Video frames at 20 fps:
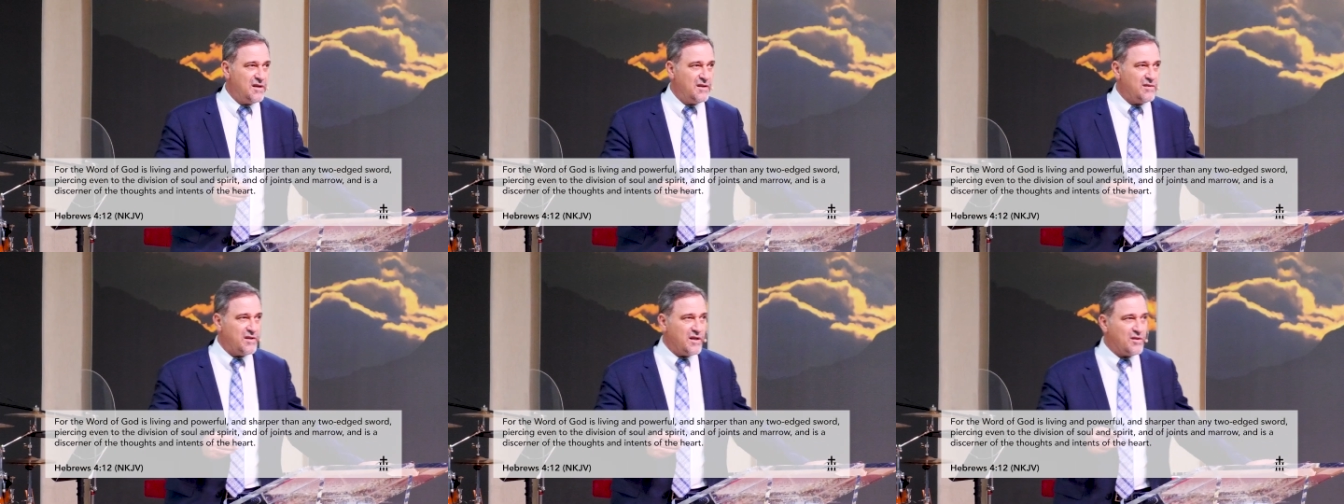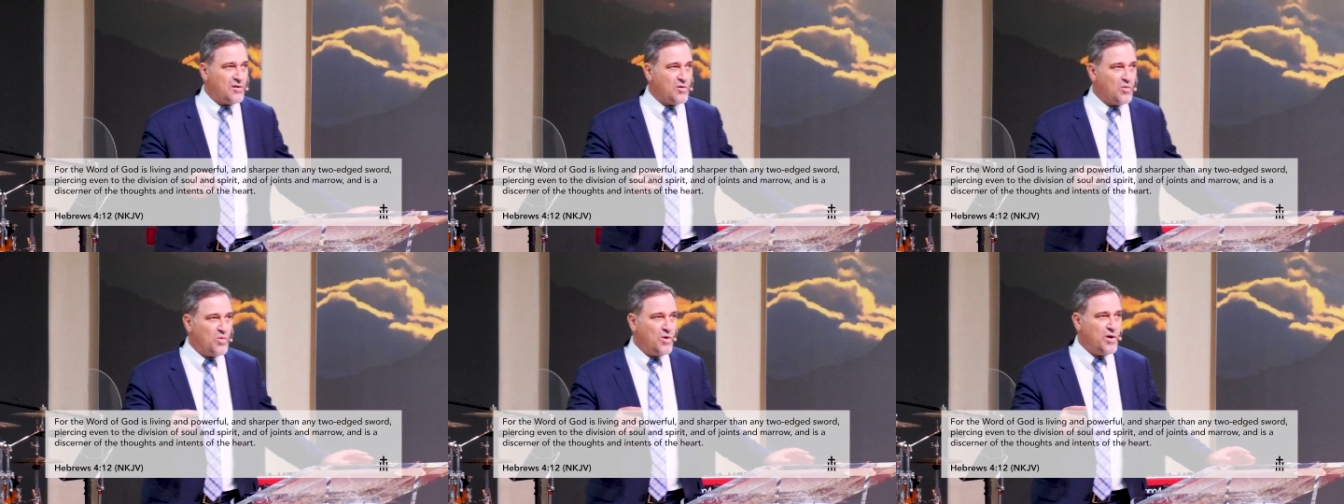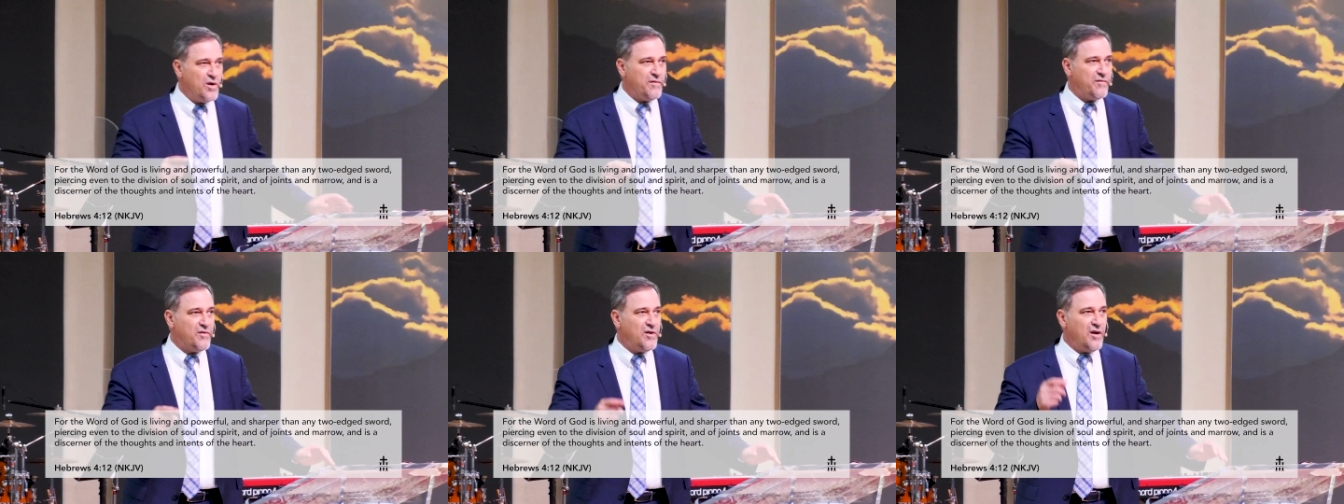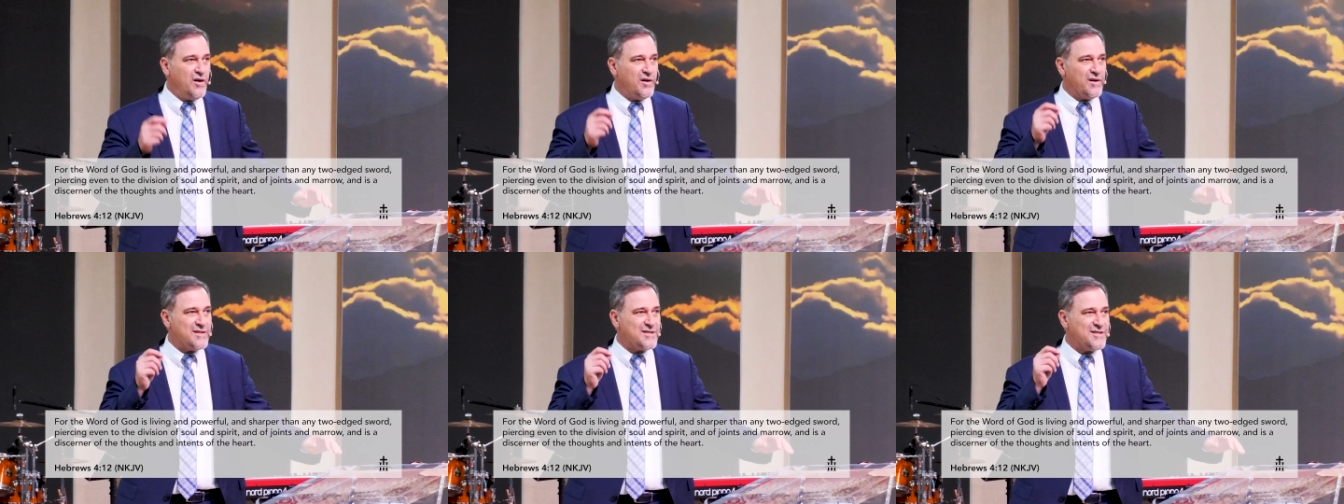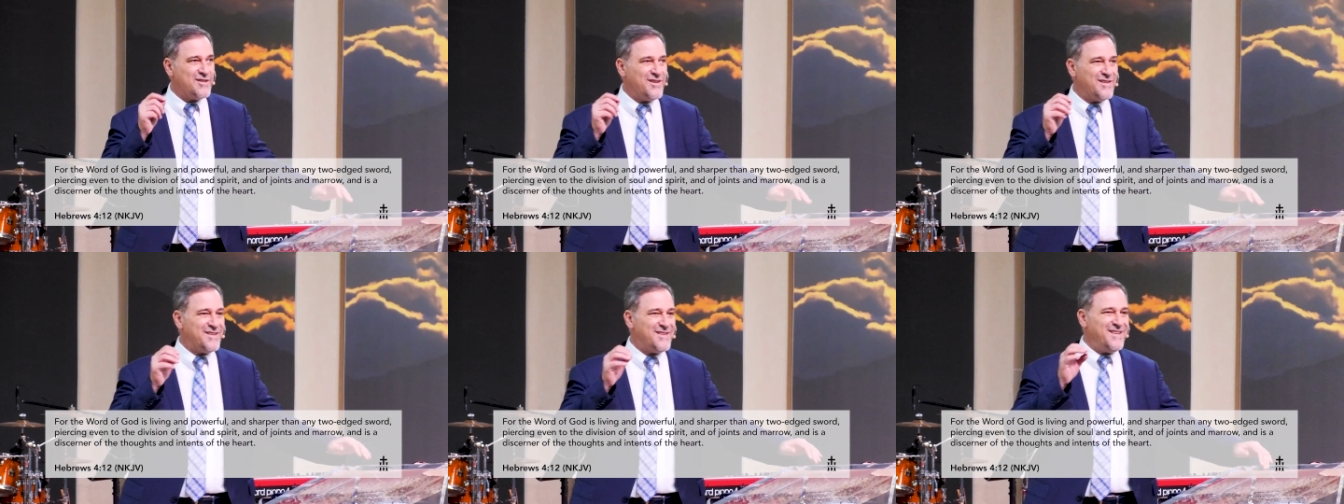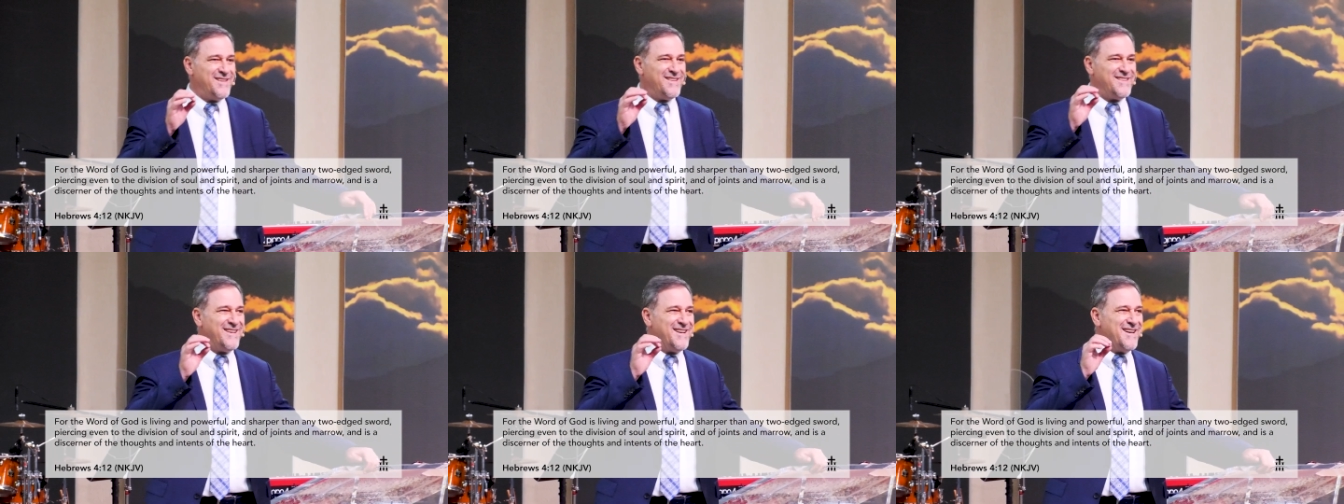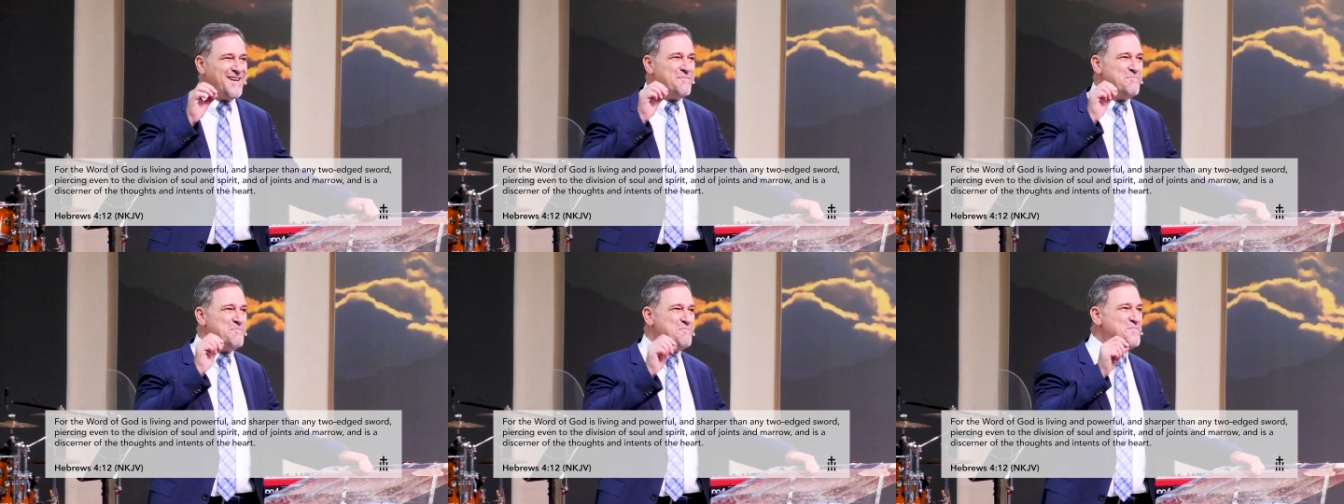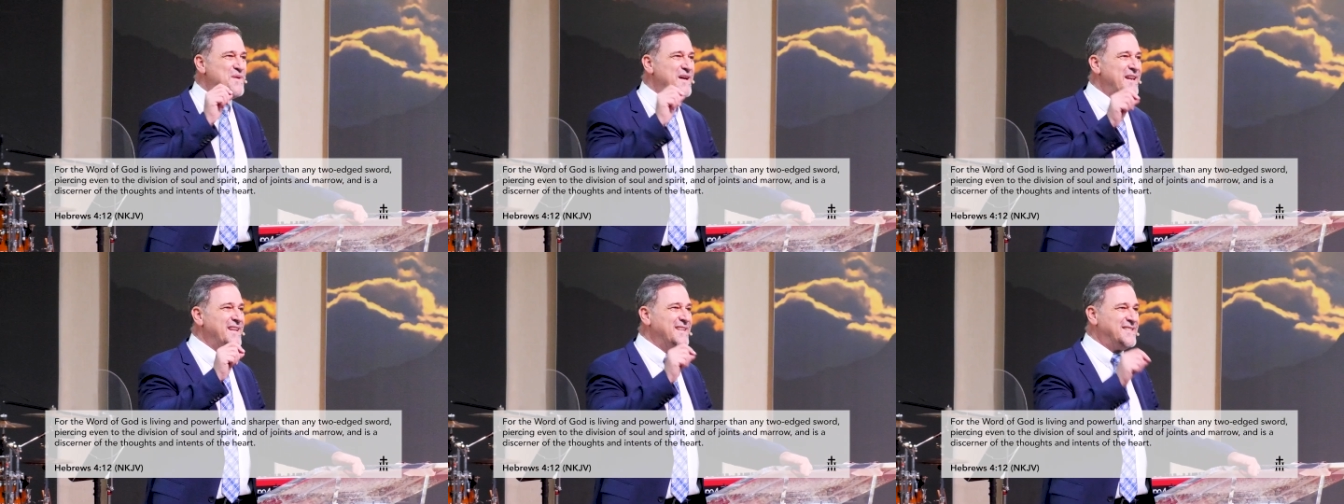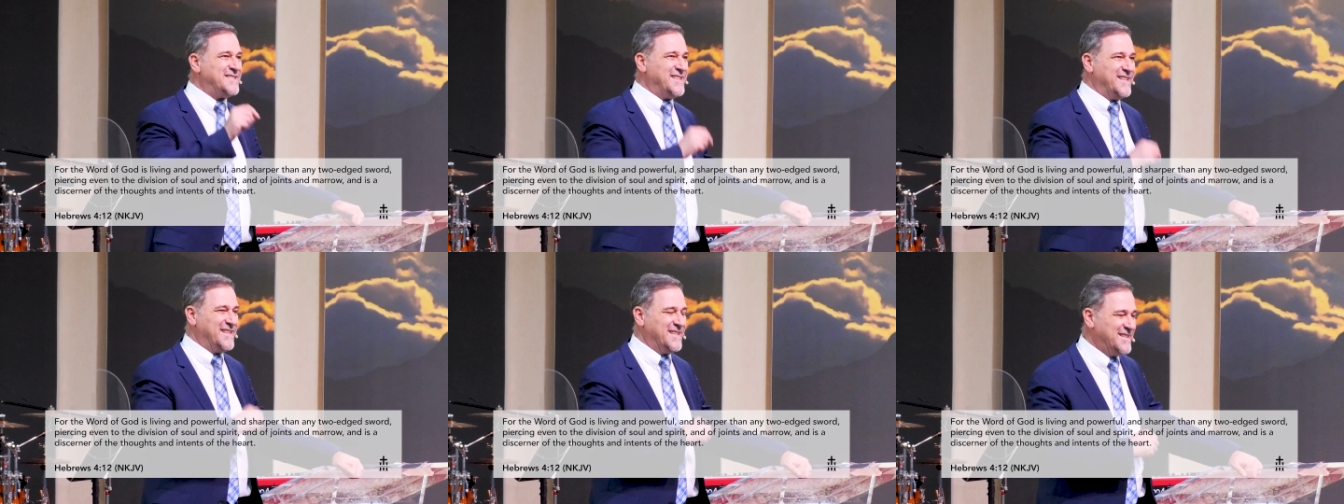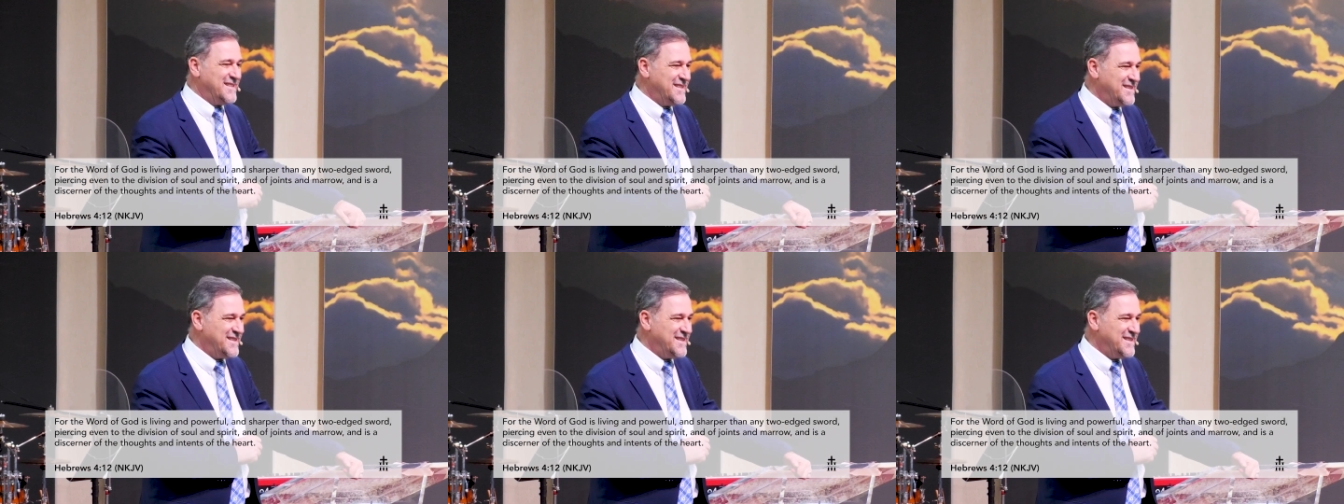that the Word of God has got the ability